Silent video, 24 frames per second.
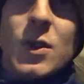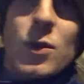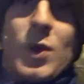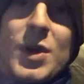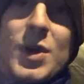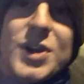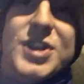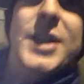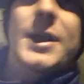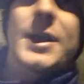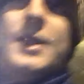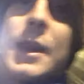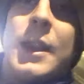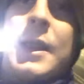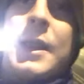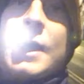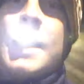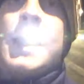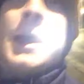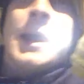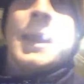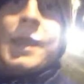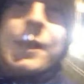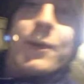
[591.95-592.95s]
Which will,
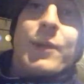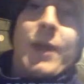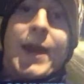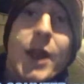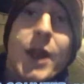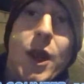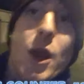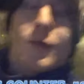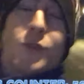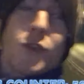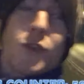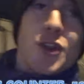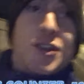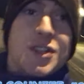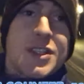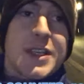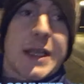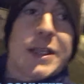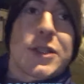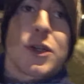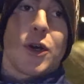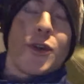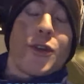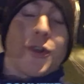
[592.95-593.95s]
right now I've done
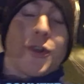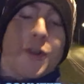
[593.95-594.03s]
six